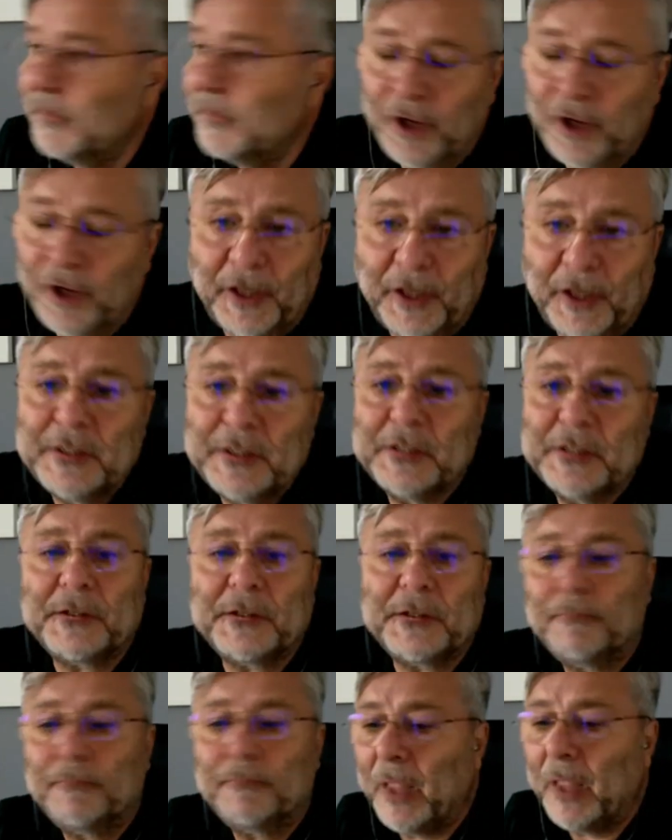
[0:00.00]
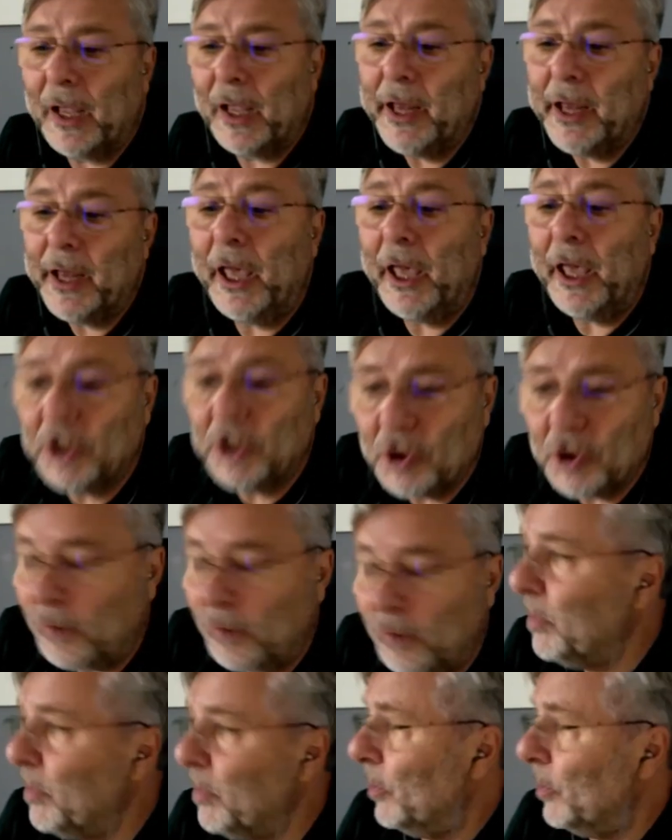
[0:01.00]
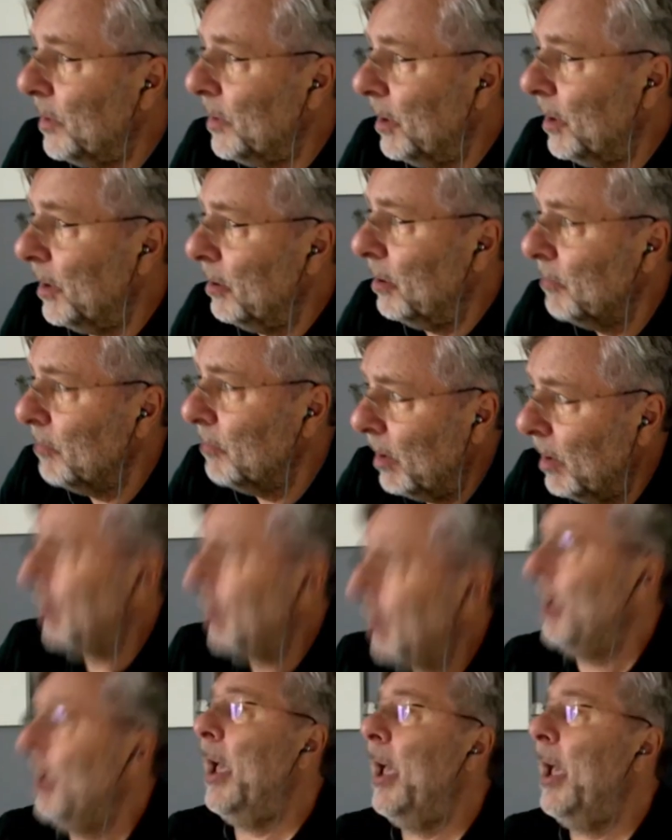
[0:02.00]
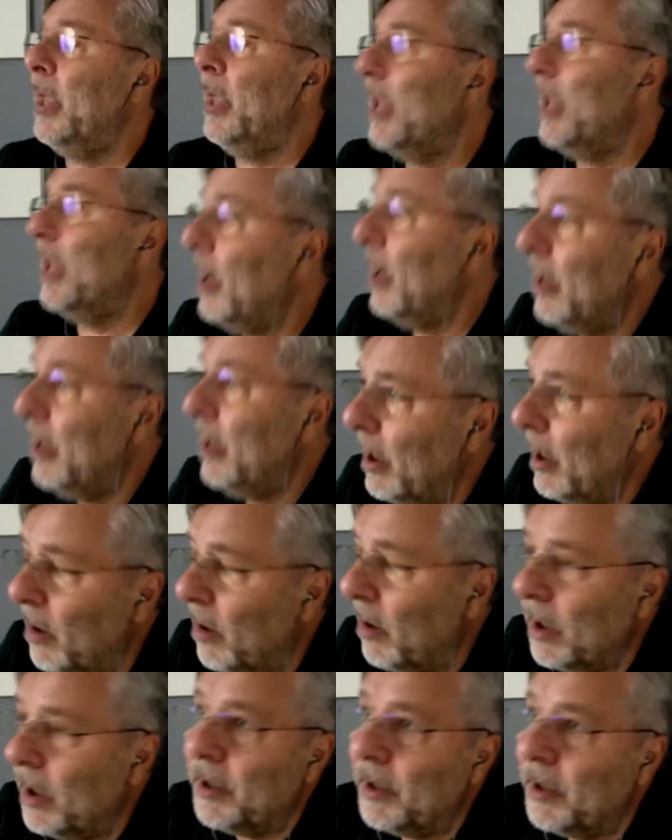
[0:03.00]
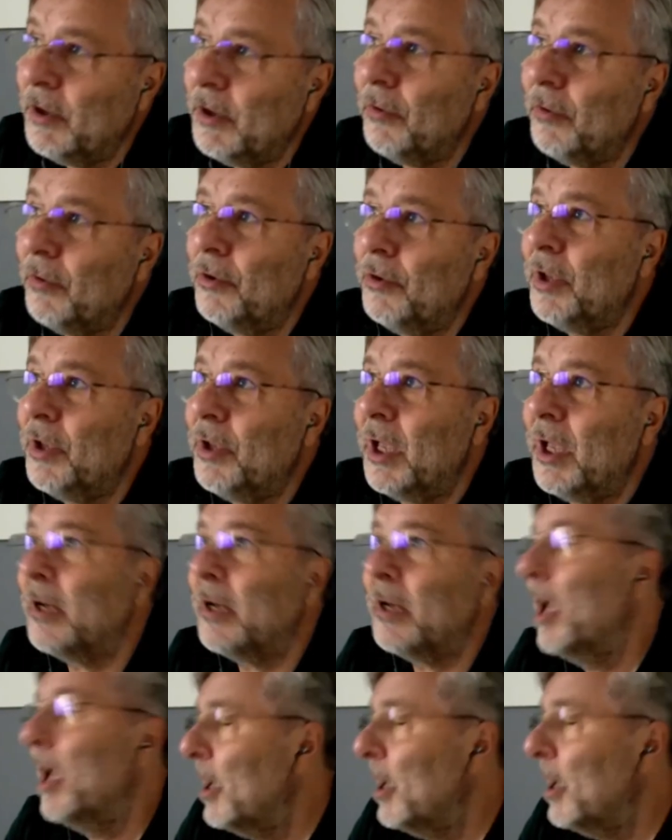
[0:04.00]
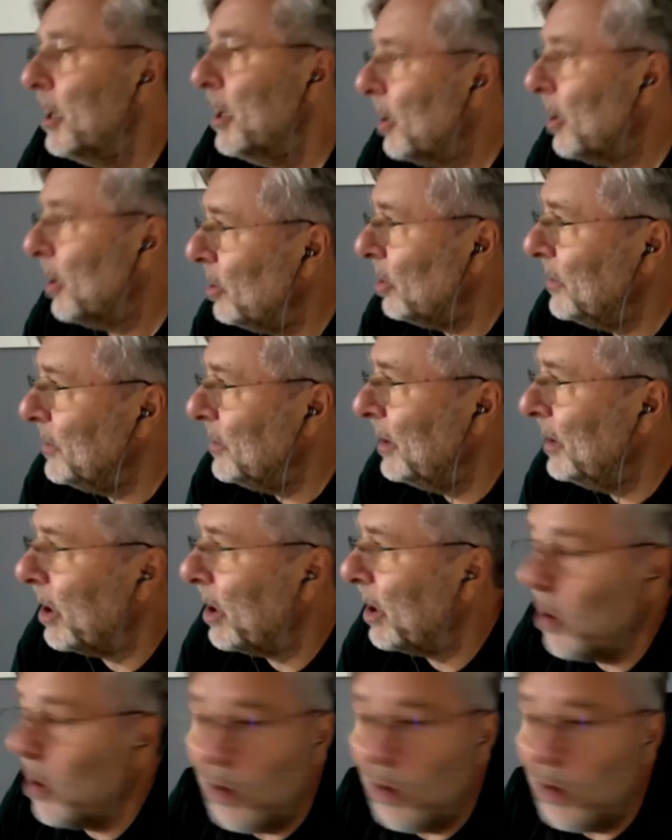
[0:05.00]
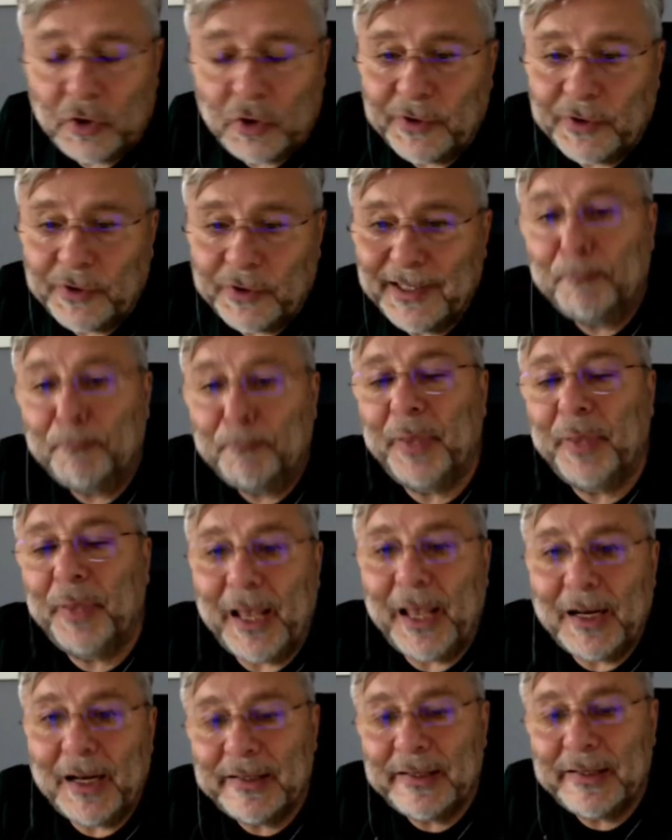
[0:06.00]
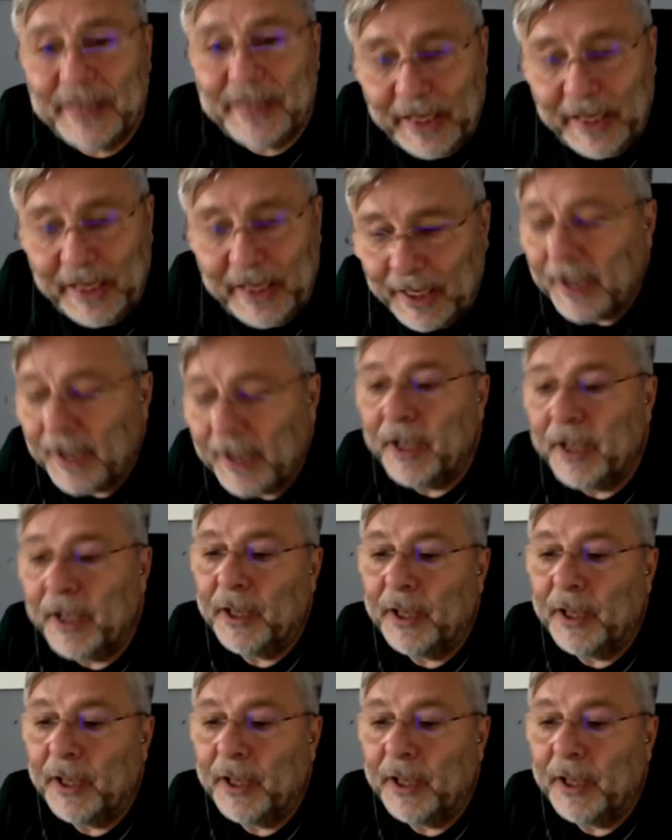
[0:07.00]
There is an edge computer, and you can consider also the PLC